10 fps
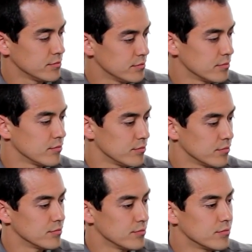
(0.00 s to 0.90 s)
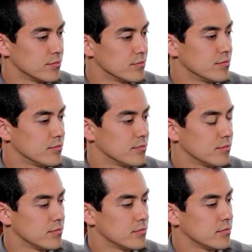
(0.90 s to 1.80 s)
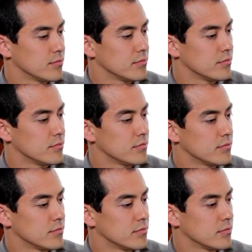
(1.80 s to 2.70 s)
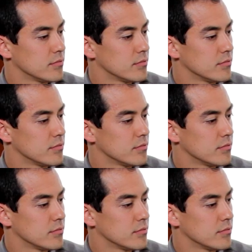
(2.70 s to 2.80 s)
No words are spoken by the person on screen.